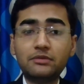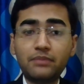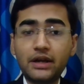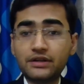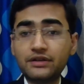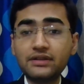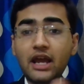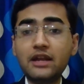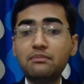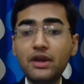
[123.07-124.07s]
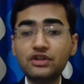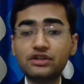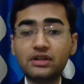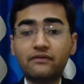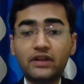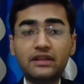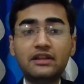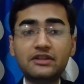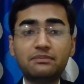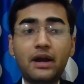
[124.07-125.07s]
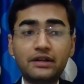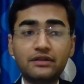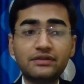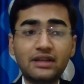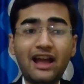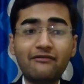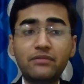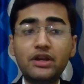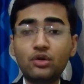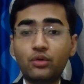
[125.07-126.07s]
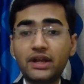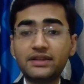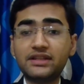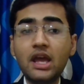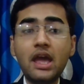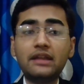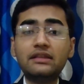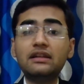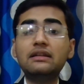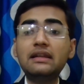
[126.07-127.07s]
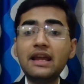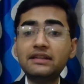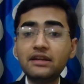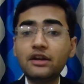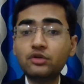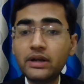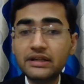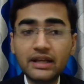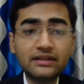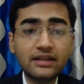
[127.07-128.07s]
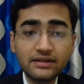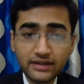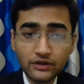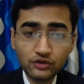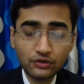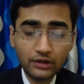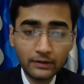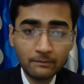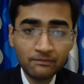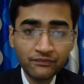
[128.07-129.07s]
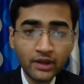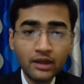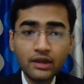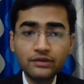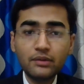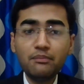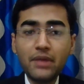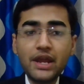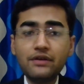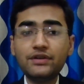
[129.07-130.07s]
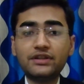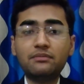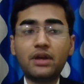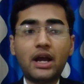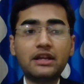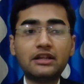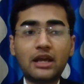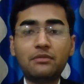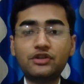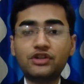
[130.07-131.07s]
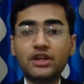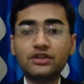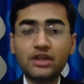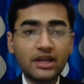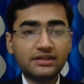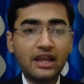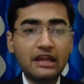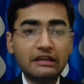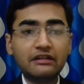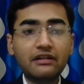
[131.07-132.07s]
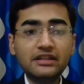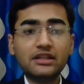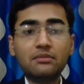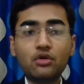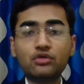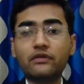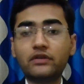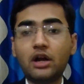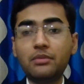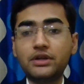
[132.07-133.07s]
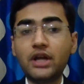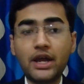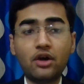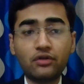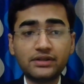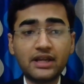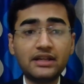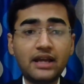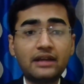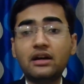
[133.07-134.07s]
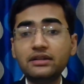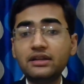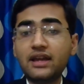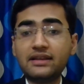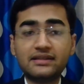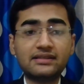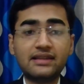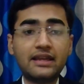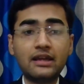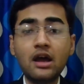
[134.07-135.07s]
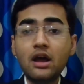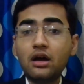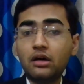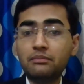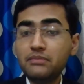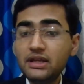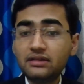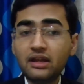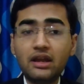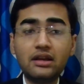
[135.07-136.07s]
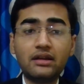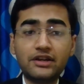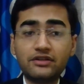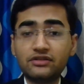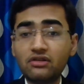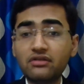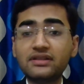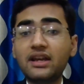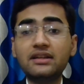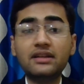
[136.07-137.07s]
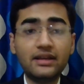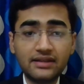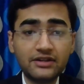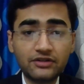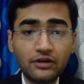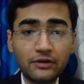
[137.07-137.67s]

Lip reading: patterns, and major shift in these patterns have been noticed in the late 20th century. The main reason behind climate change is the increased amount of carbon dioxide and other gases like methane, nitrous oxide, etc.